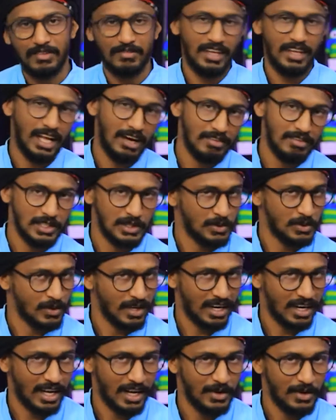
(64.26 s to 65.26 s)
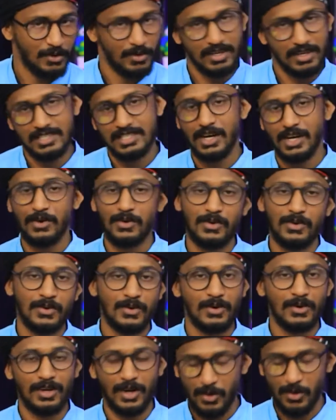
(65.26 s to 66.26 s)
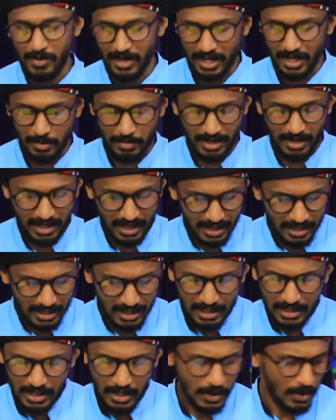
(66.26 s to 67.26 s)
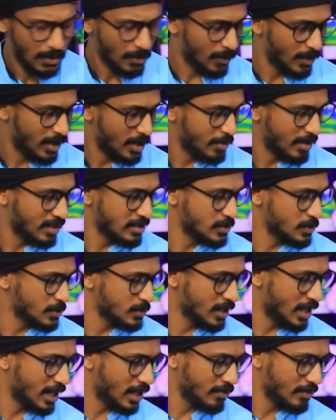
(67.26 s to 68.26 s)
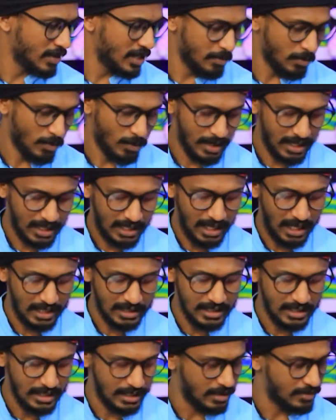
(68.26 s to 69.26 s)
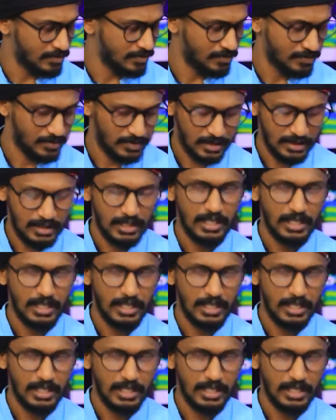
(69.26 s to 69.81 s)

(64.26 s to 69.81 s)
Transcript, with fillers: a circle uh, prepared and then uh, now I'm going to start drawing